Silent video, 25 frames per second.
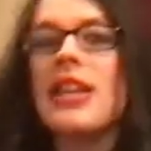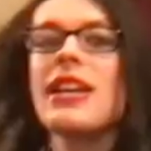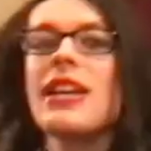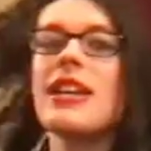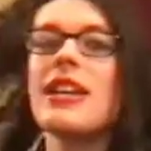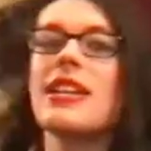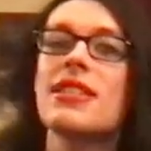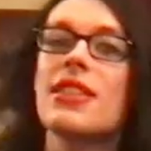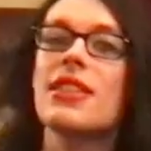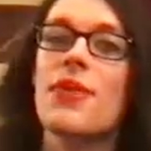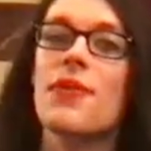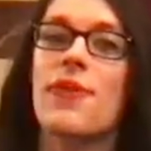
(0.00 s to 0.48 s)

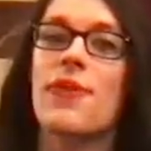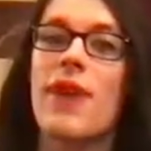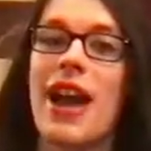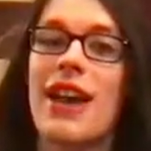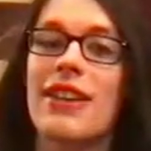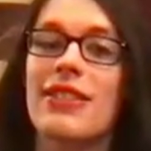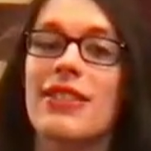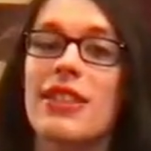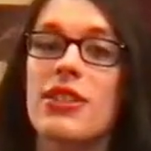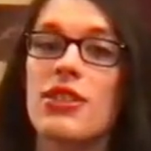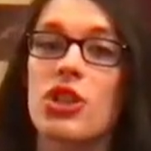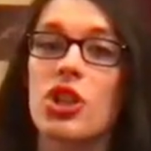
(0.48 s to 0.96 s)
is the
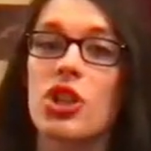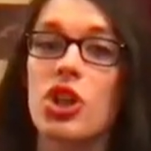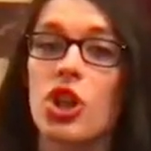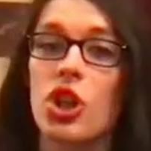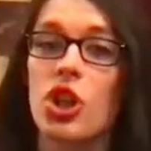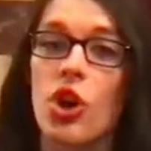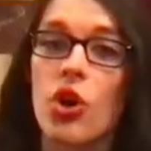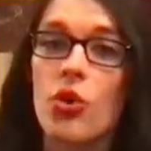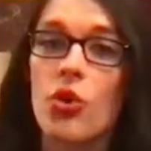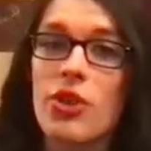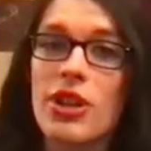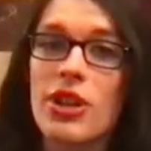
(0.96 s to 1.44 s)
fact that the
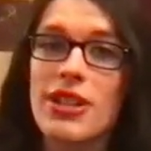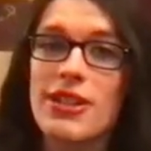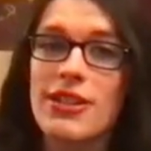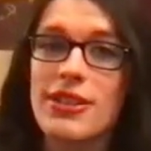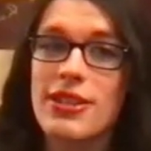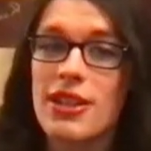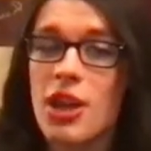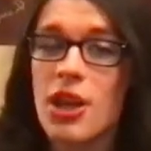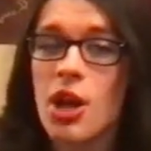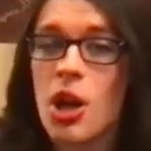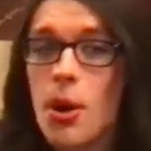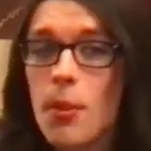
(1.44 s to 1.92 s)
current
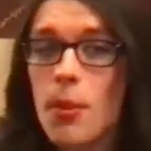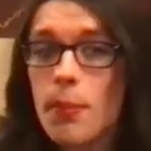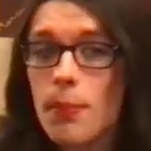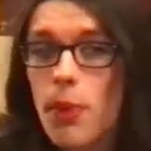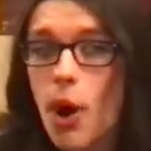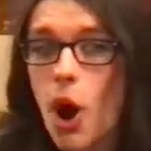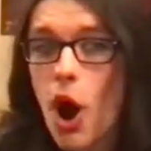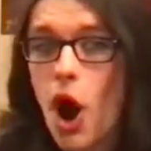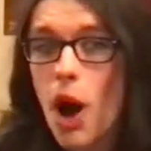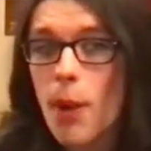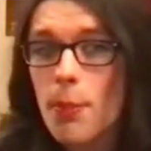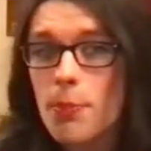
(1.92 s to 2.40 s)

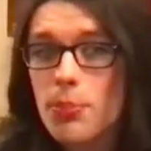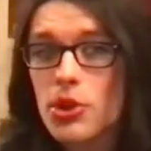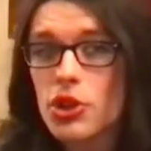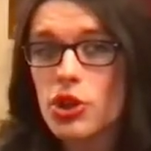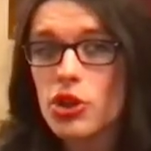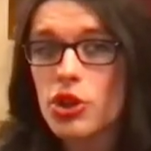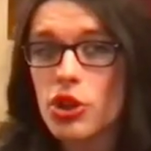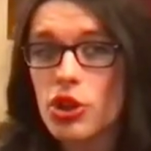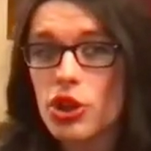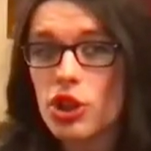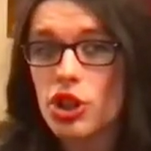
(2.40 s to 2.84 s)
popular